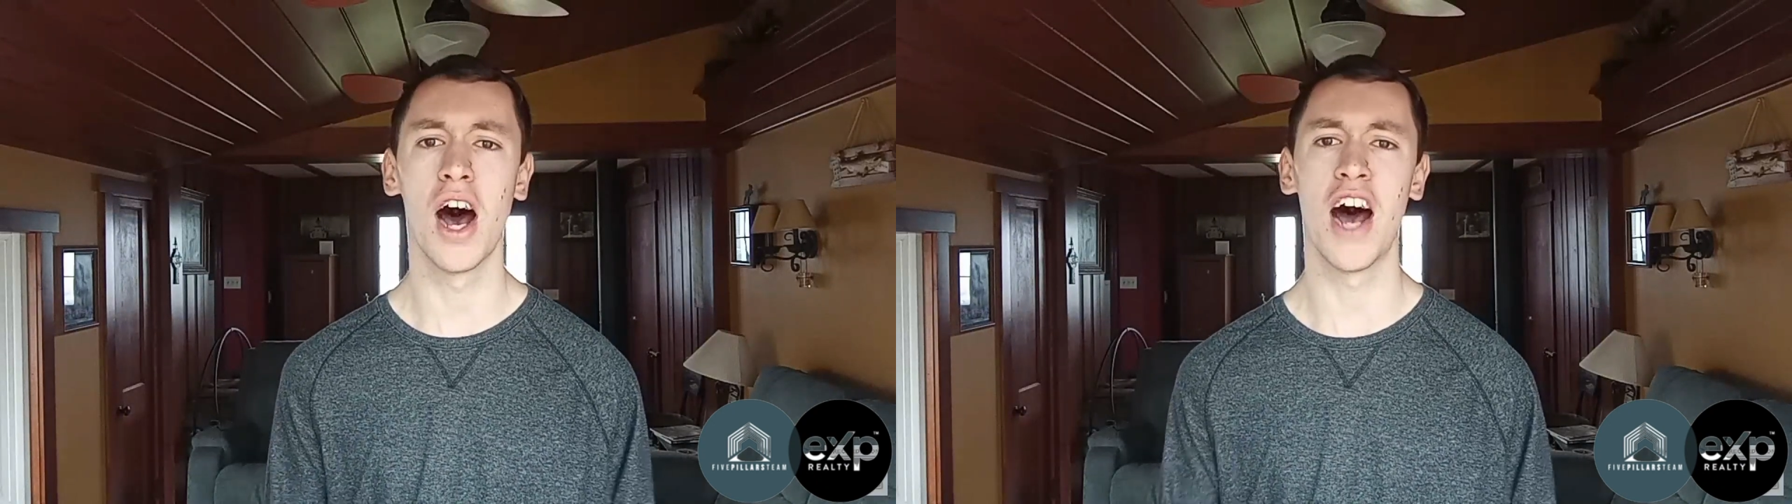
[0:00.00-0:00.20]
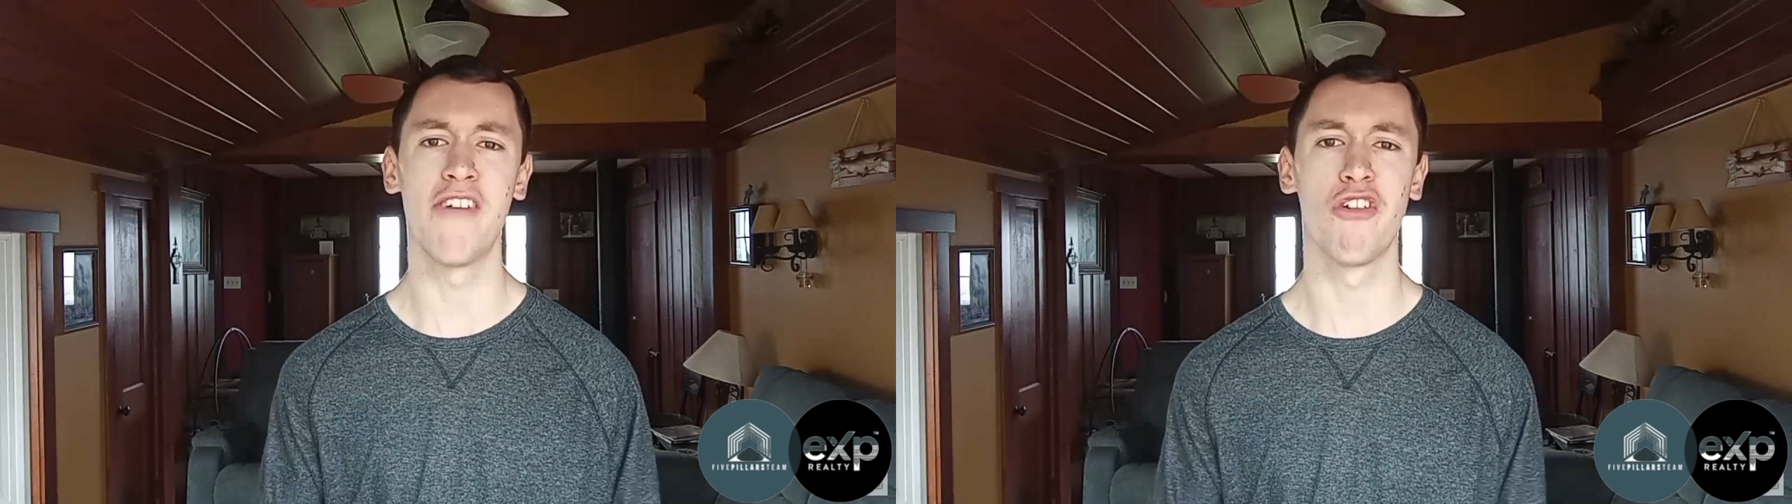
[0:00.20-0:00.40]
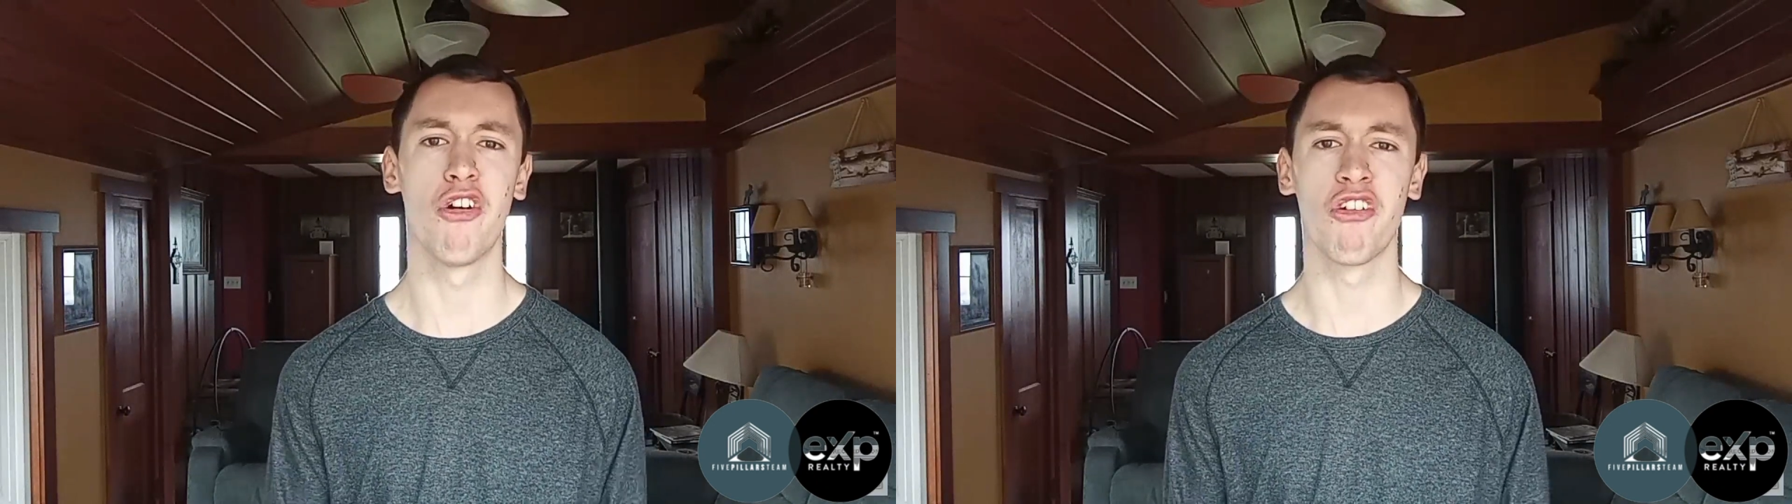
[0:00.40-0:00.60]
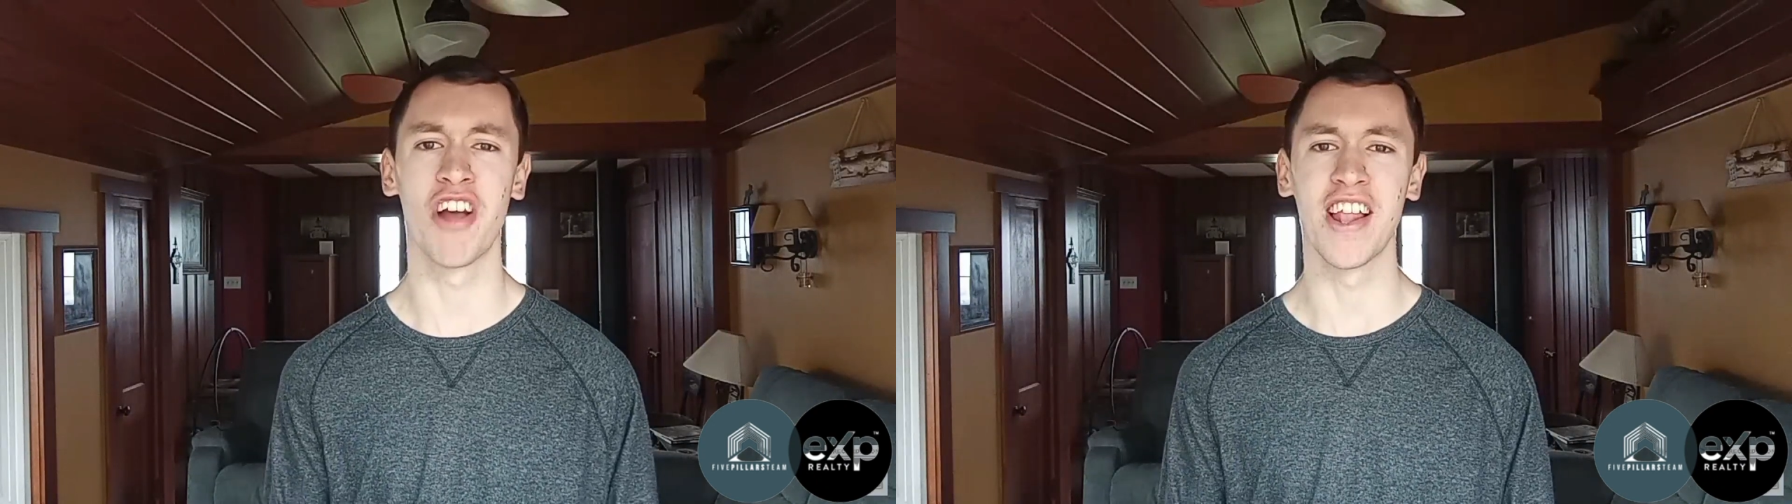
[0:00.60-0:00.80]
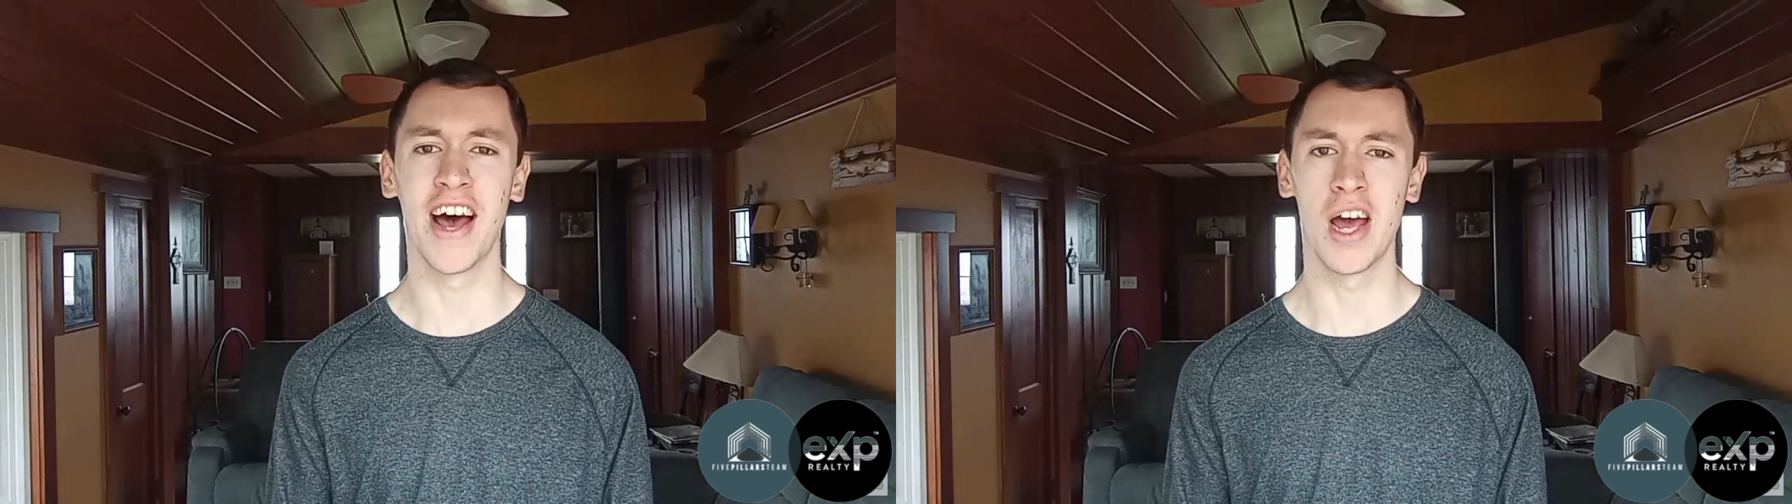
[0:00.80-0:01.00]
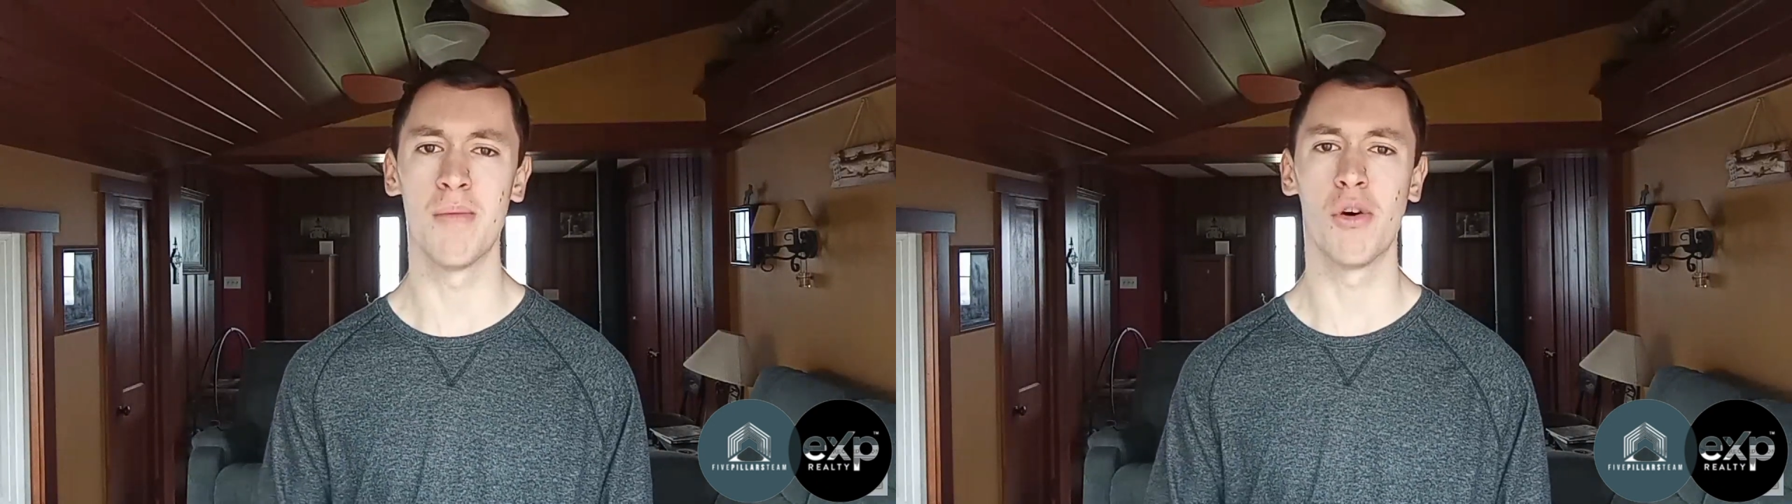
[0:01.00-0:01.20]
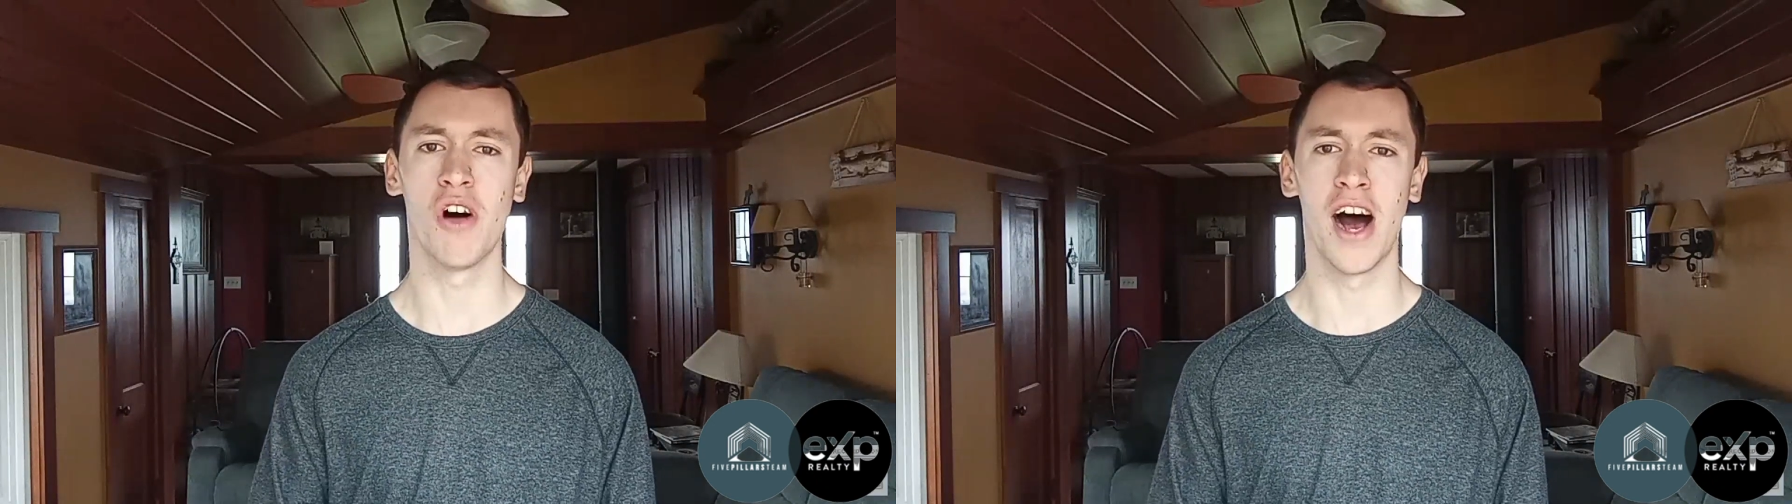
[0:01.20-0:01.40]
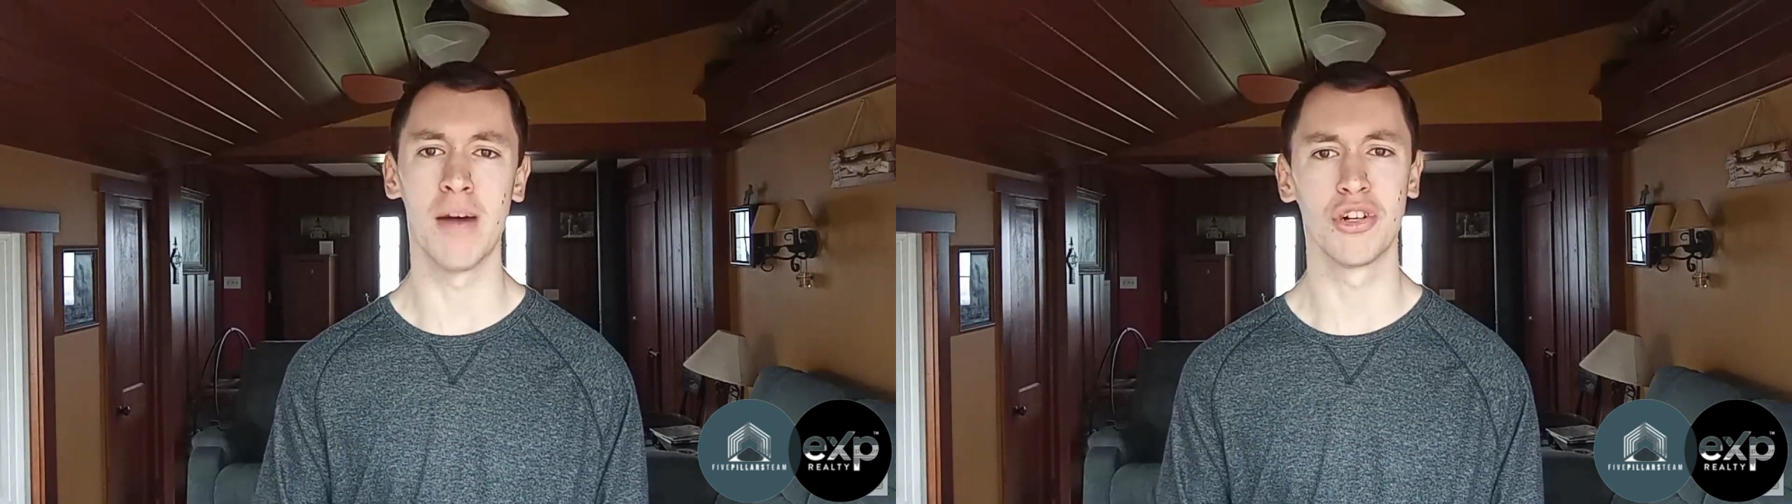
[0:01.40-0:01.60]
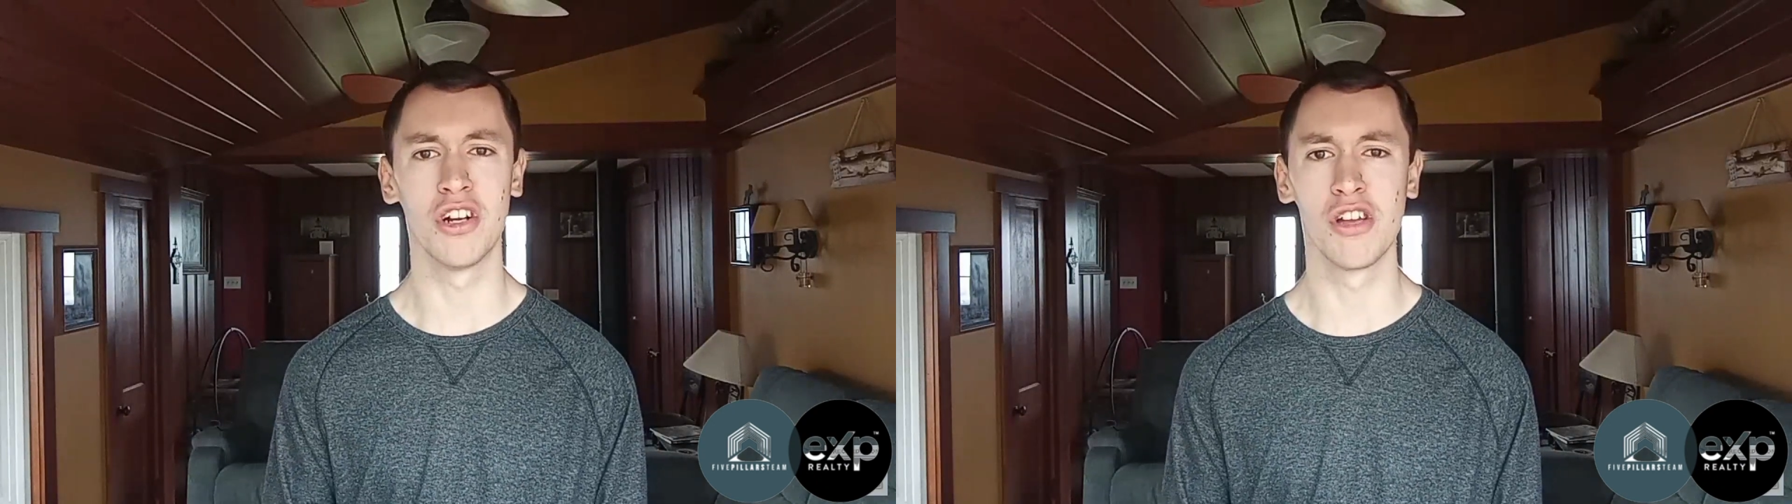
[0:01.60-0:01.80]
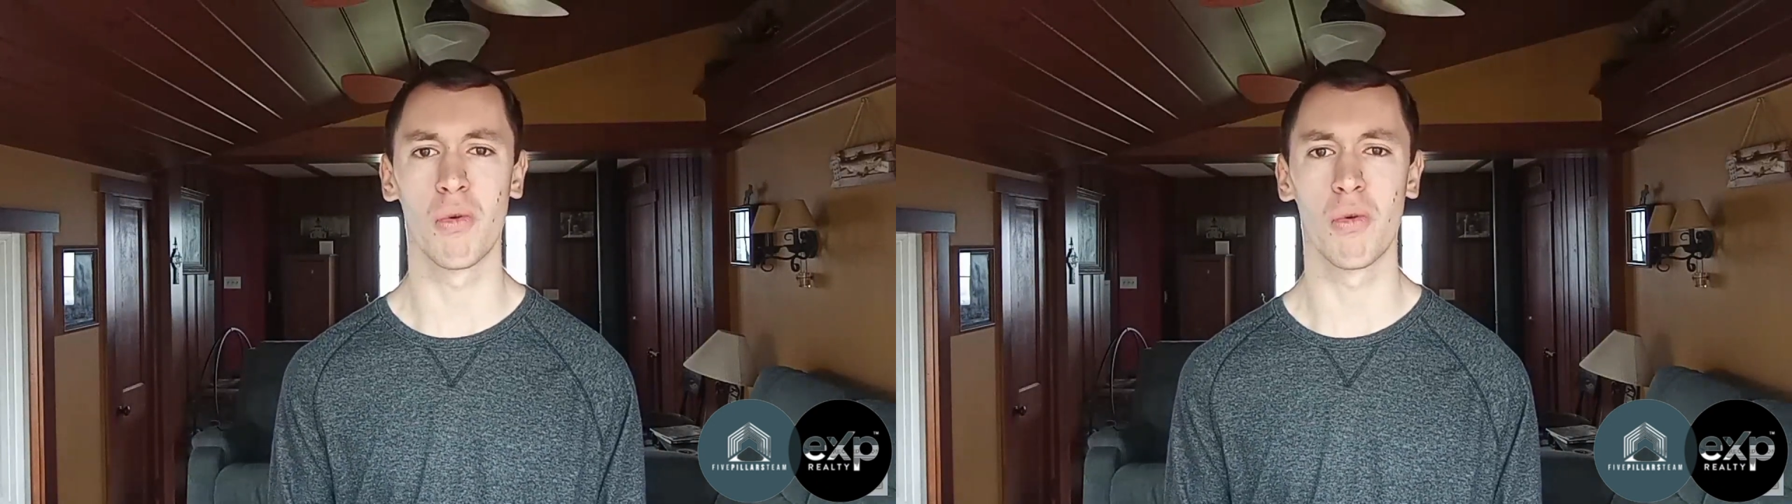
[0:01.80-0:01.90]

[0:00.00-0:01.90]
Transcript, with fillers: offering reliable options